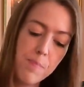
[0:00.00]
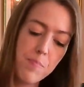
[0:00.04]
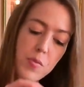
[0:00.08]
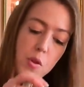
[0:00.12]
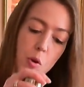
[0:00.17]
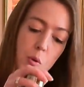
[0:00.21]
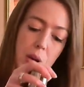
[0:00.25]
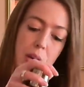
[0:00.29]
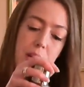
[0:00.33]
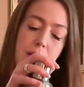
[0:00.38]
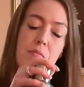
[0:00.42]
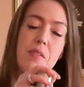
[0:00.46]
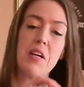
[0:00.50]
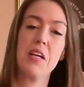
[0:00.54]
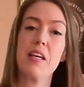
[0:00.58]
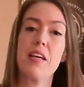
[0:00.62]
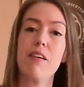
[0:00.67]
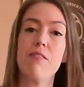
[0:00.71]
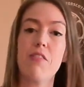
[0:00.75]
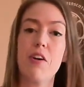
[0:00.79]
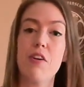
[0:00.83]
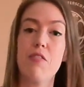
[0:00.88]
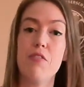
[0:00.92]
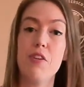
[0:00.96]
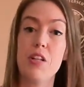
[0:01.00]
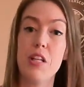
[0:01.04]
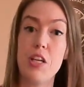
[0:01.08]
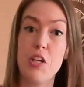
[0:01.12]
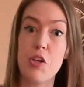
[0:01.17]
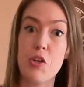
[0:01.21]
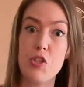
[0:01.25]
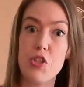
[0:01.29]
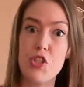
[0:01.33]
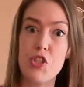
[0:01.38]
Okay, I'm going to give it a really good